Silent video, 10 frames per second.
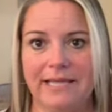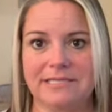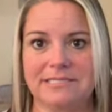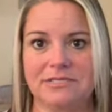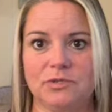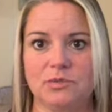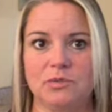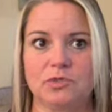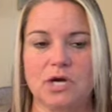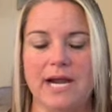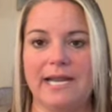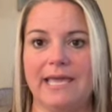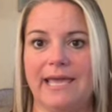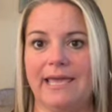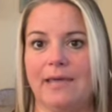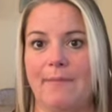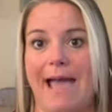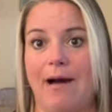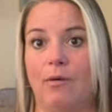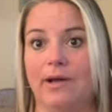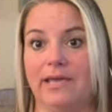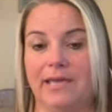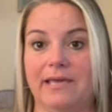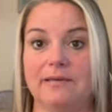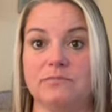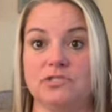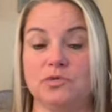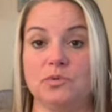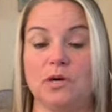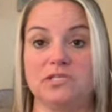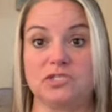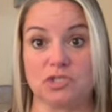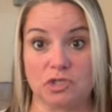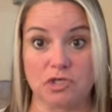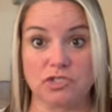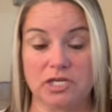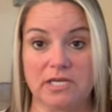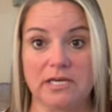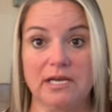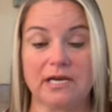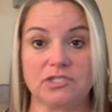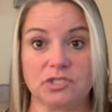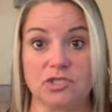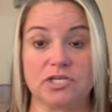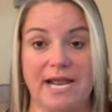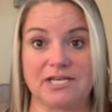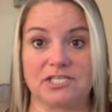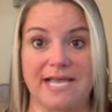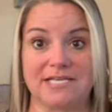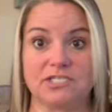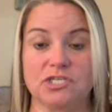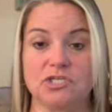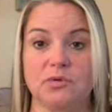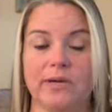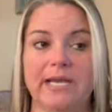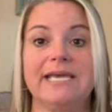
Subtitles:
and to try to get him out and get him to a surgeon actually has to do it.